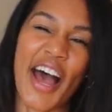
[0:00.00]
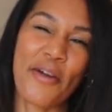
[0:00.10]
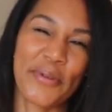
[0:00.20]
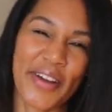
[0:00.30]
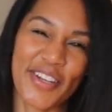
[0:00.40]
I
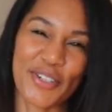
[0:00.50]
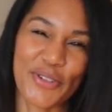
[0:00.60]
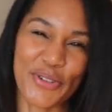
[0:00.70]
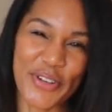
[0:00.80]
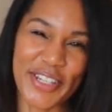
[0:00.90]
hope you guys
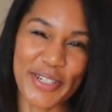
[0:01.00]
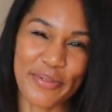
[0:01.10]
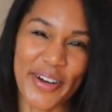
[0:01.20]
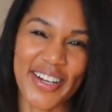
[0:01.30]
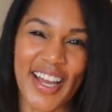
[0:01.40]
enjoy this
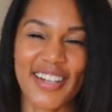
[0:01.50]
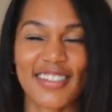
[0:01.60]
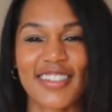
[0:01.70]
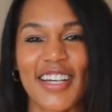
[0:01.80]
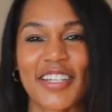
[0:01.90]
one and
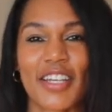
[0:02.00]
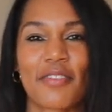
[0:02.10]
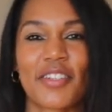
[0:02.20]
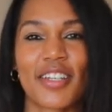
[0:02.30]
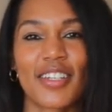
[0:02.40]
until next
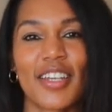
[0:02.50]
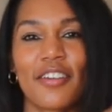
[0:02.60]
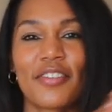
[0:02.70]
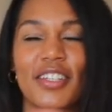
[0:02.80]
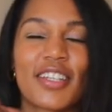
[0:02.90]
time, stay
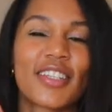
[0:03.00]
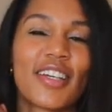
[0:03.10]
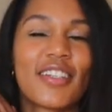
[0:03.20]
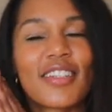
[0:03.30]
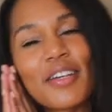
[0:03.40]
safe, stay
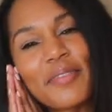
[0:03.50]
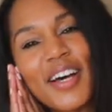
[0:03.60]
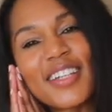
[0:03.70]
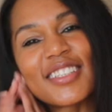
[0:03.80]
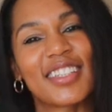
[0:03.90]
sane, stay blessed
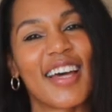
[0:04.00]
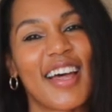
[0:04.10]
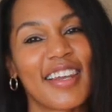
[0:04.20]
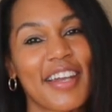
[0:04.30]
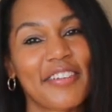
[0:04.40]
blessed.
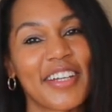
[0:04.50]
Love and